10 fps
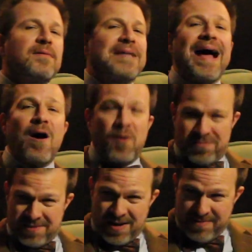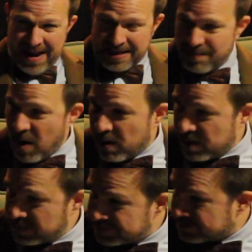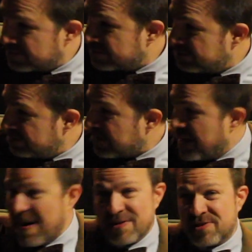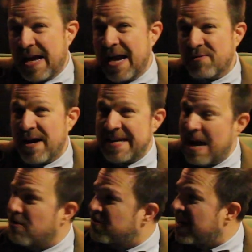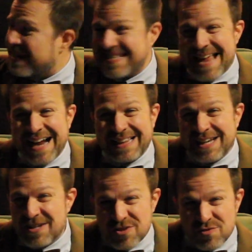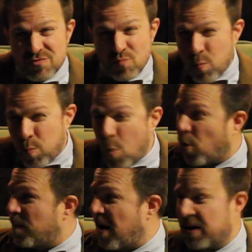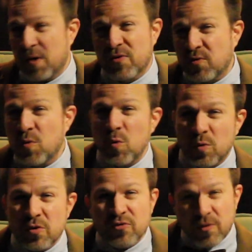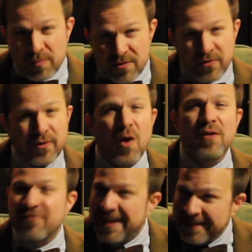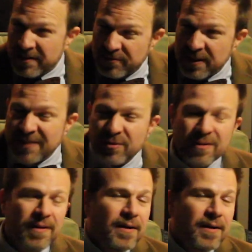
Now, come back tomorrow. I'm outside right now. It's not exactly just warm out here. It's cooler, so this is all affecting the flavor.